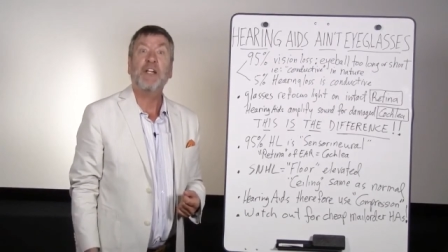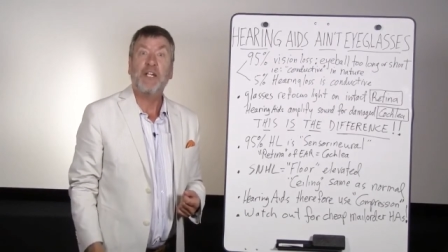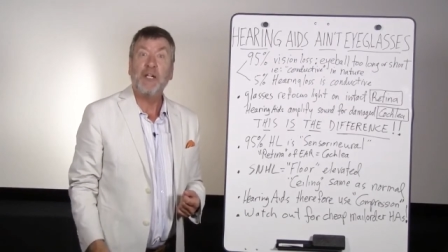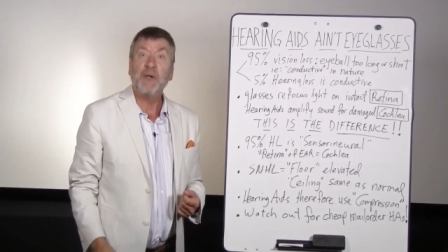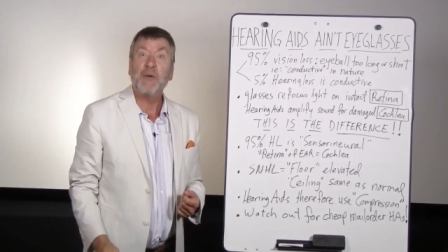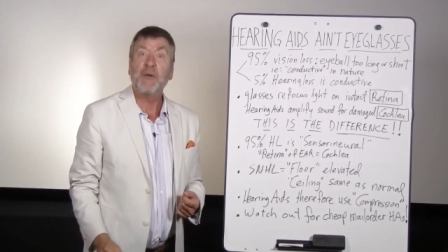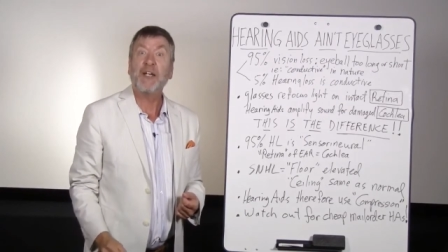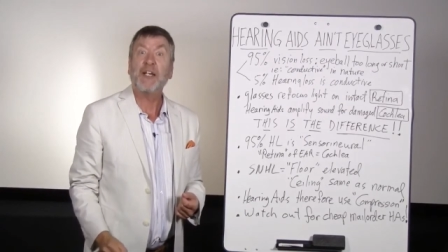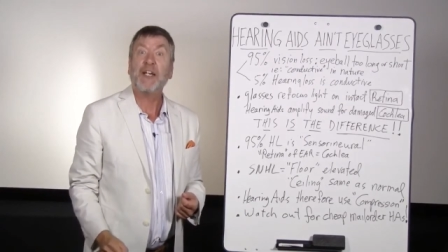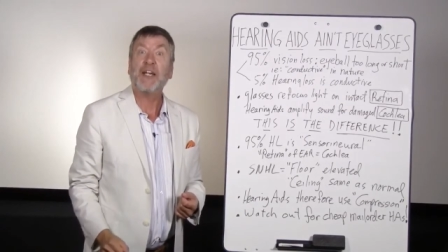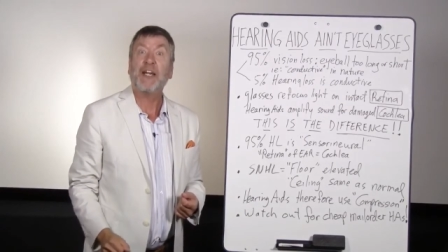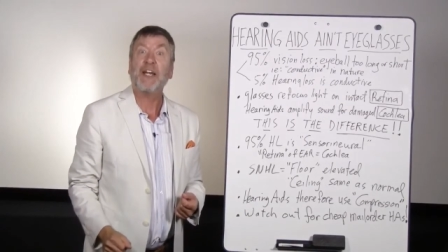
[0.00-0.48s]

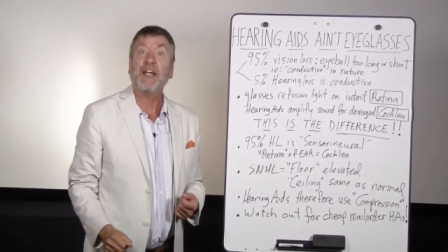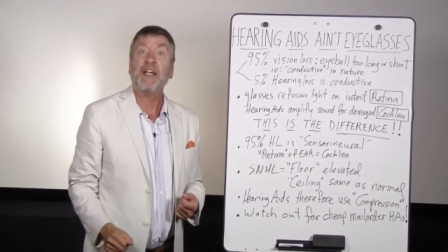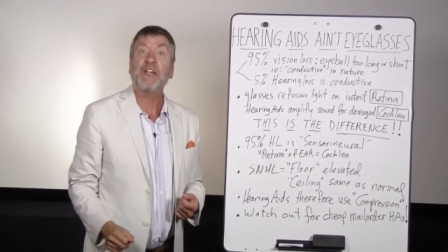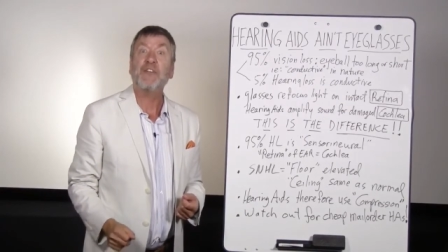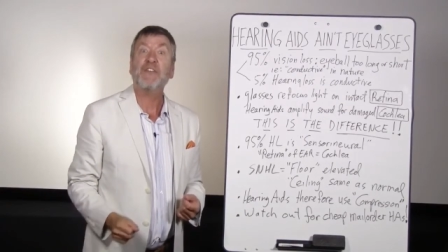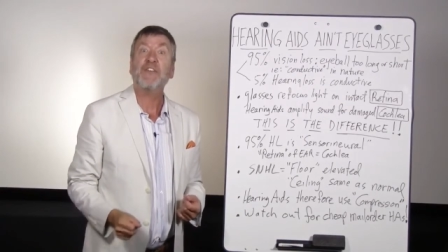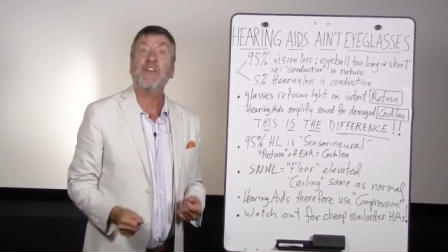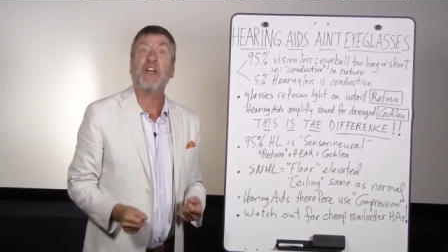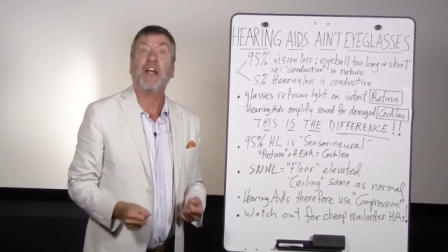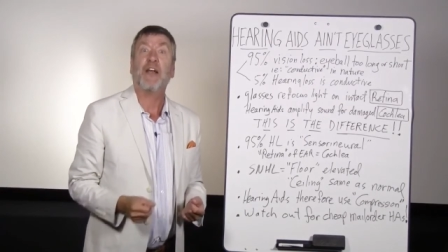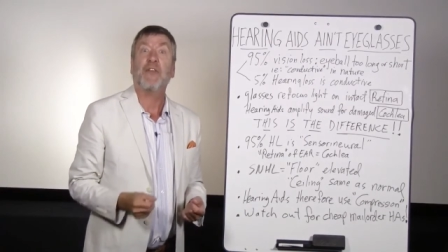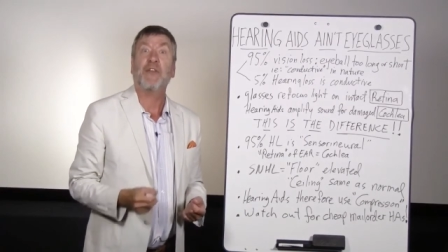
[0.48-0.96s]
hearing
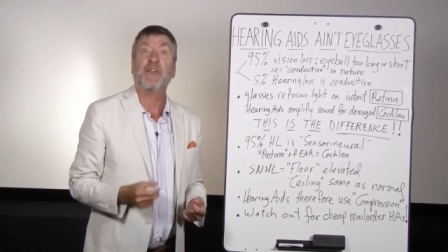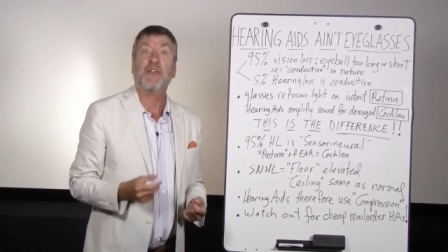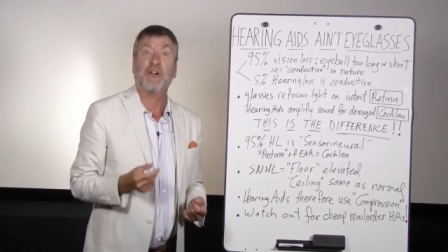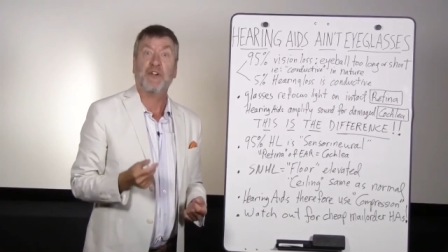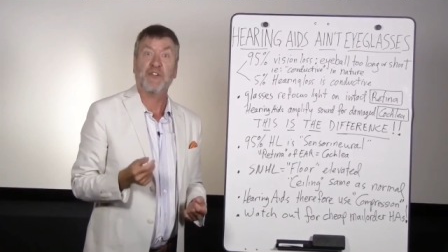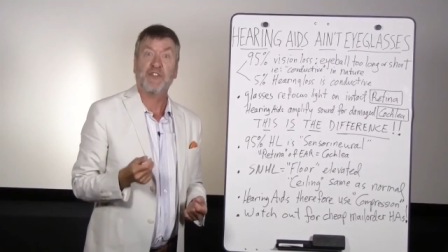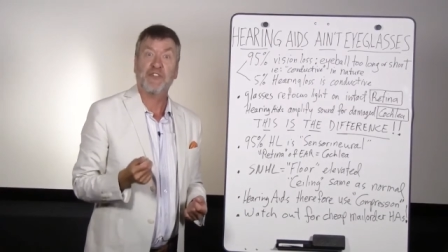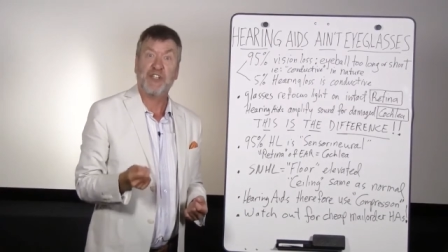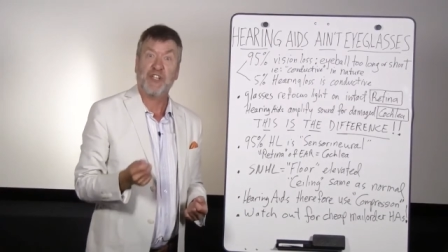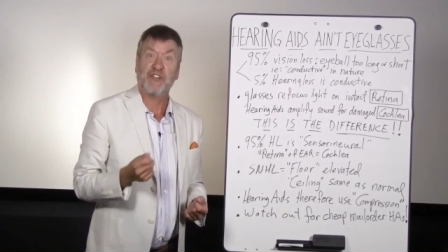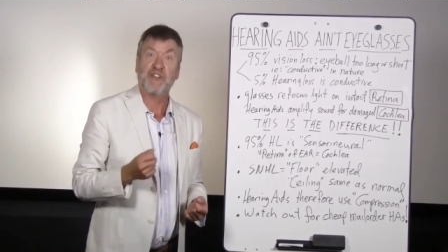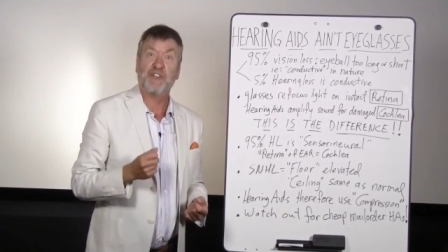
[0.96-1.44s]
aids and
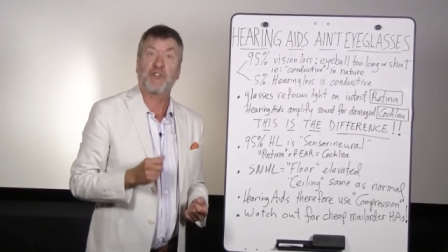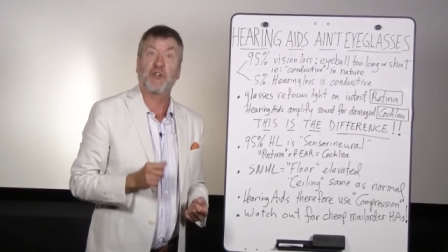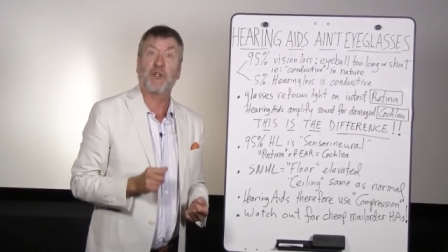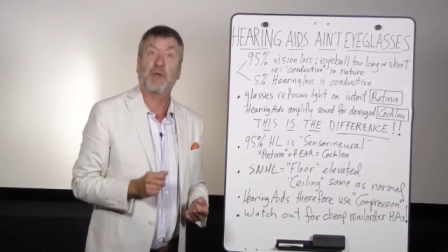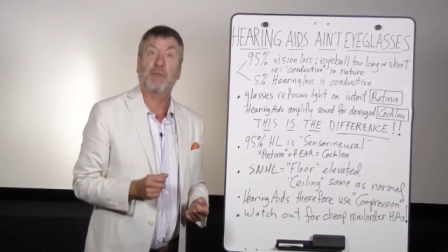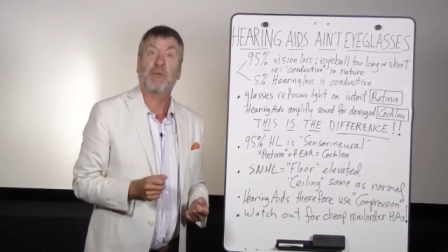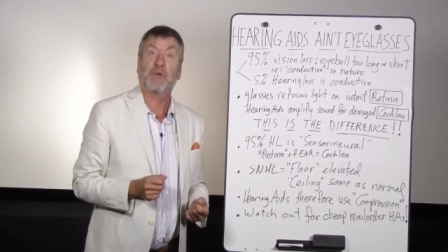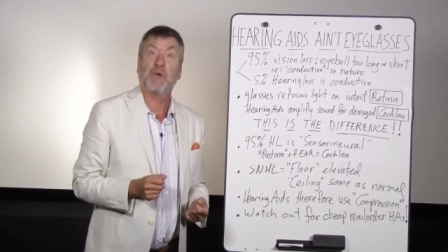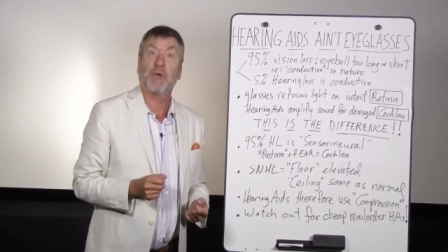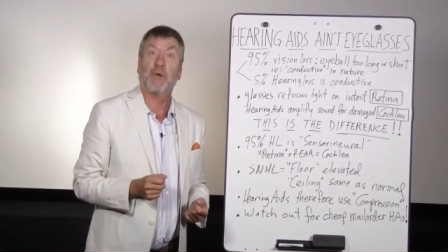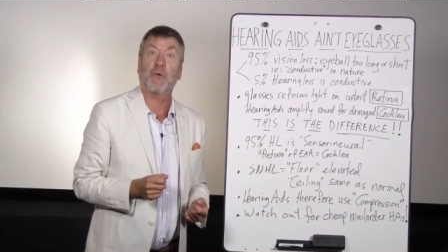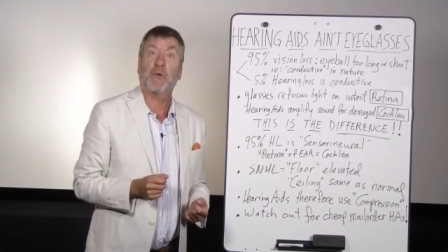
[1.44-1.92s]
their digital
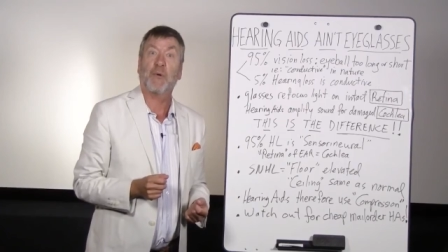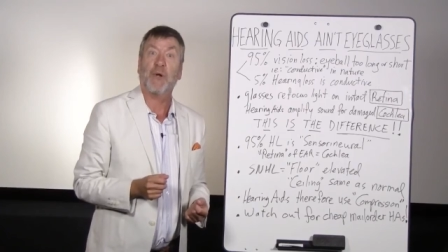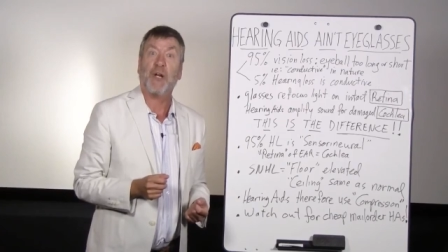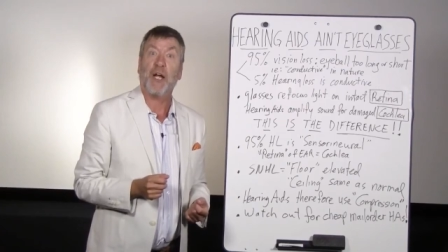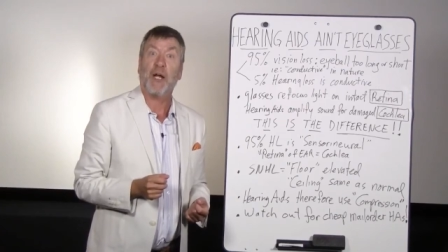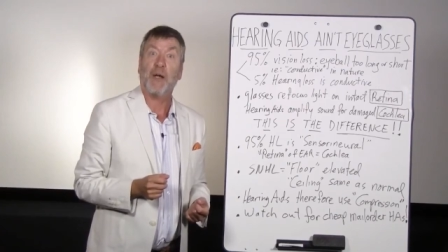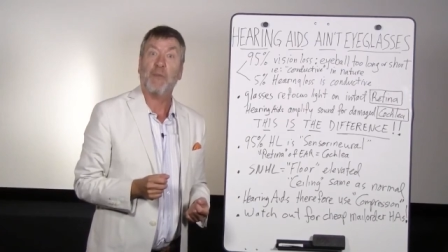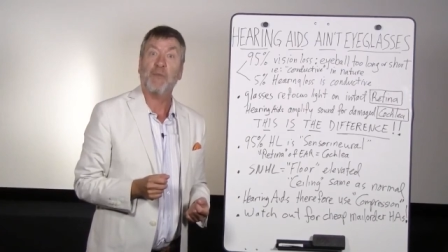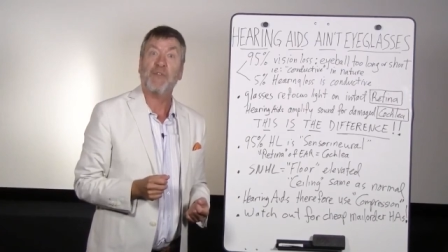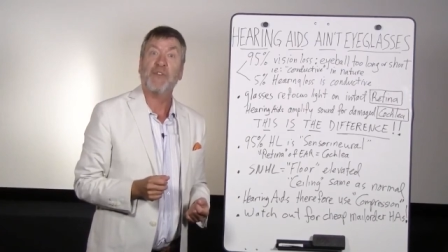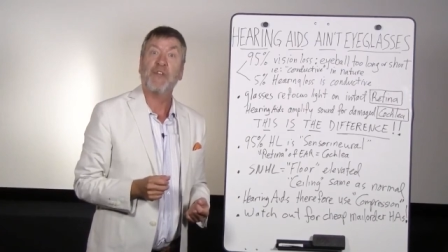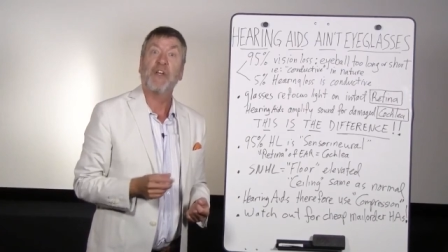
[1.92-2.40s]

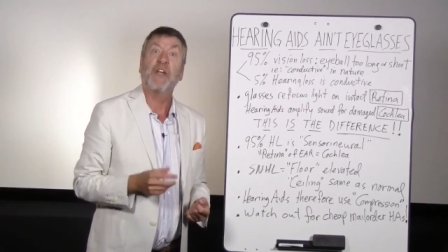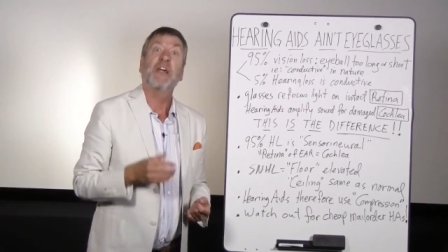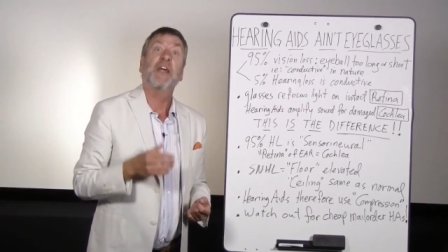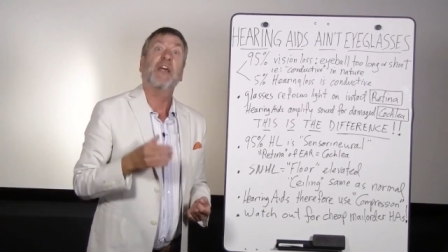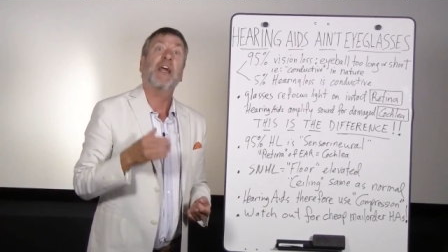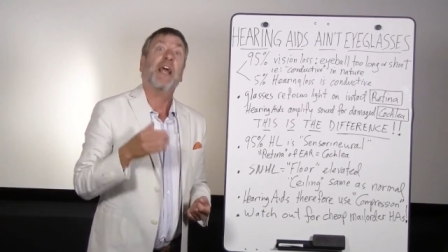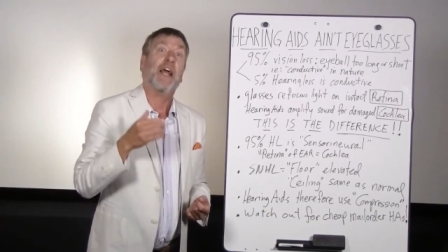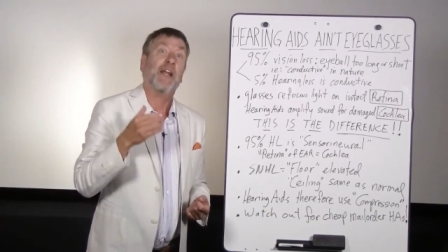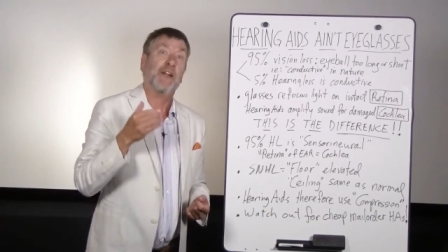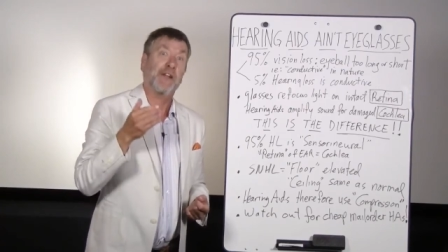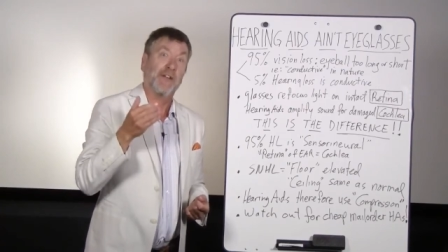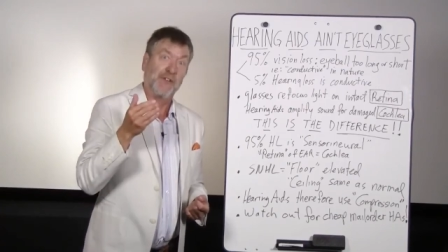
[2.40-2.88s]
programs.
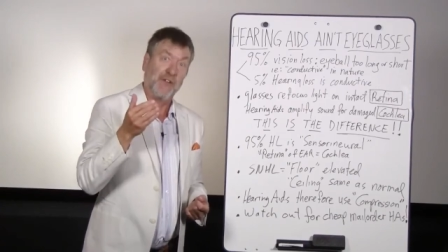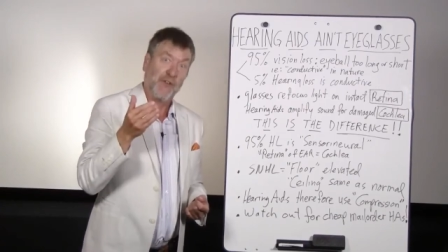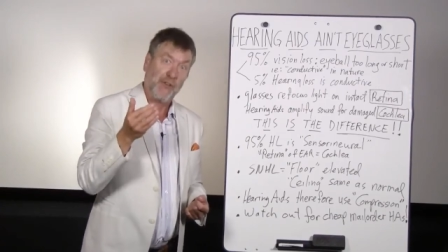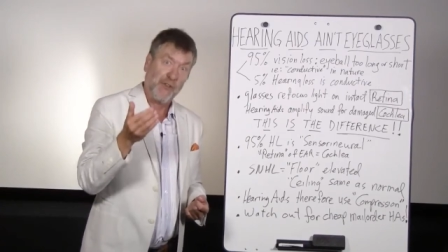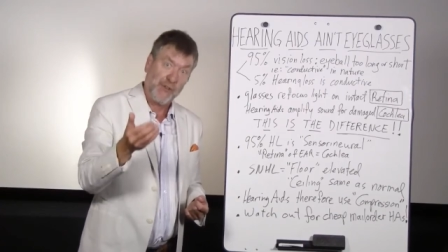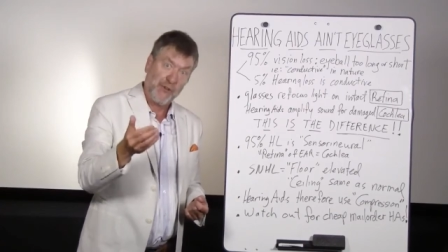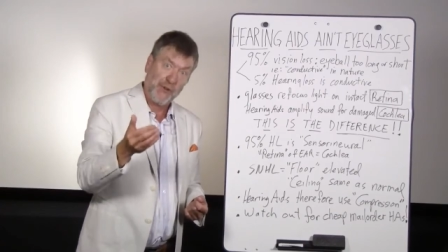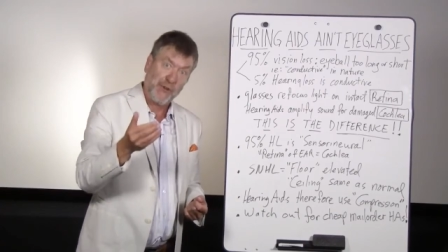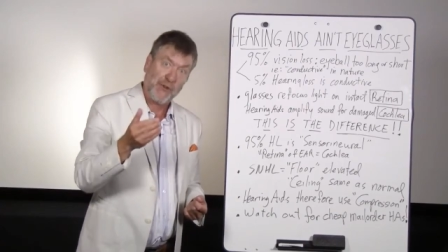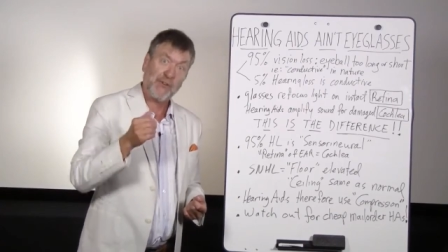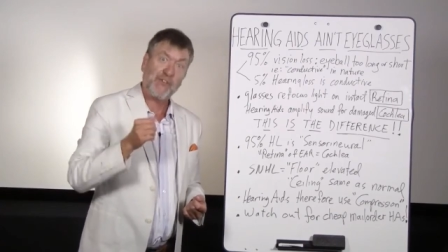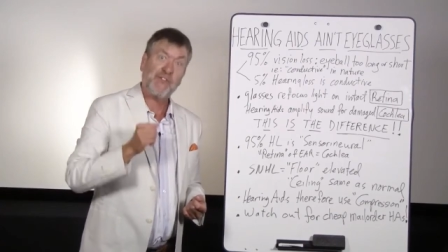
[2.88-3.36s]
And in the
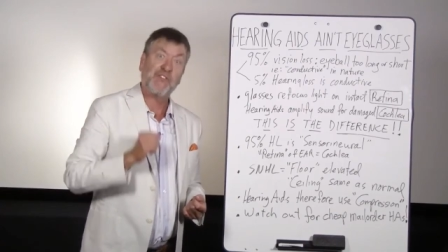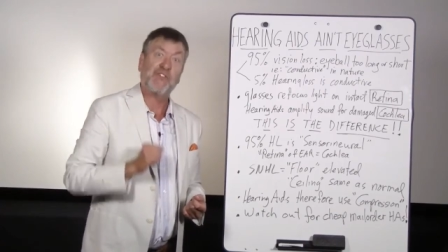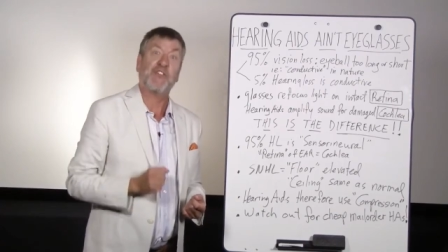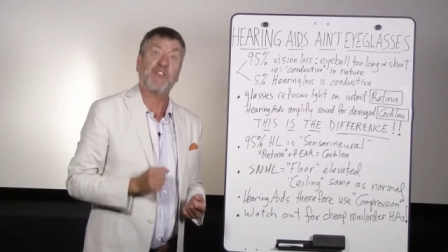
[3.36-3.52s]
third